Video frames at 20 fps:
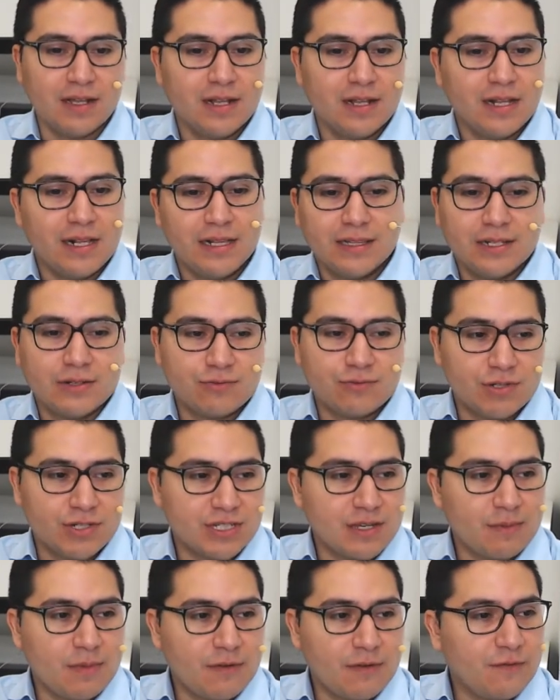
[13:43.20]
They risk
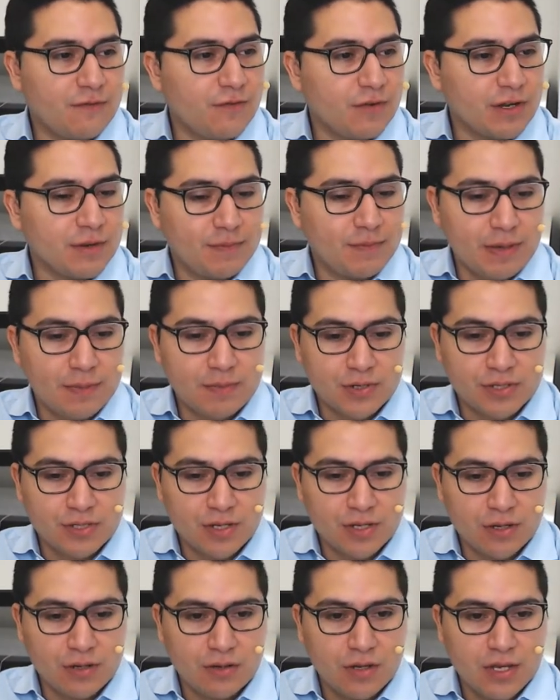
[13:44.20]
about 40 pip or
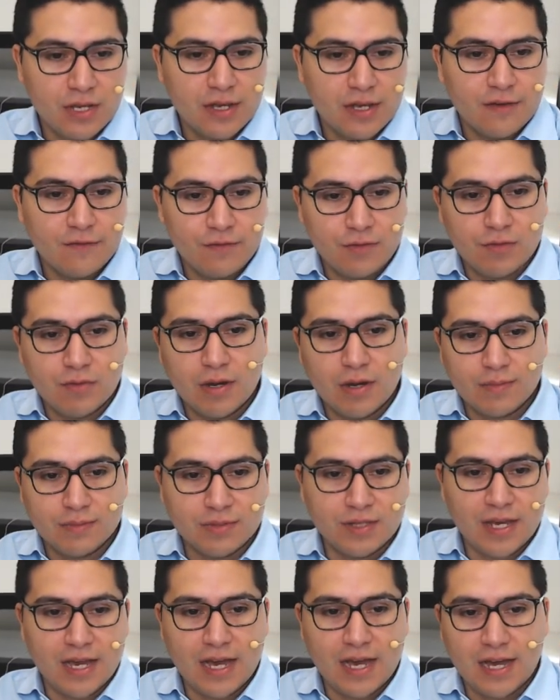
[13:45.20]
so. If we go up to
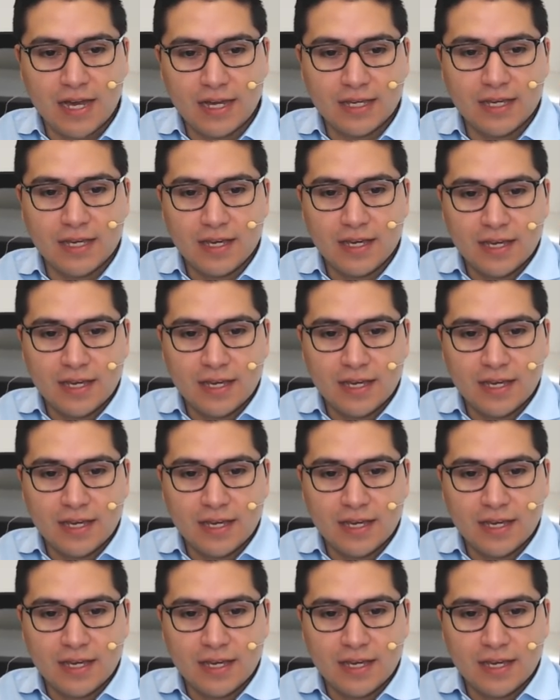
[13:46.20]
the high,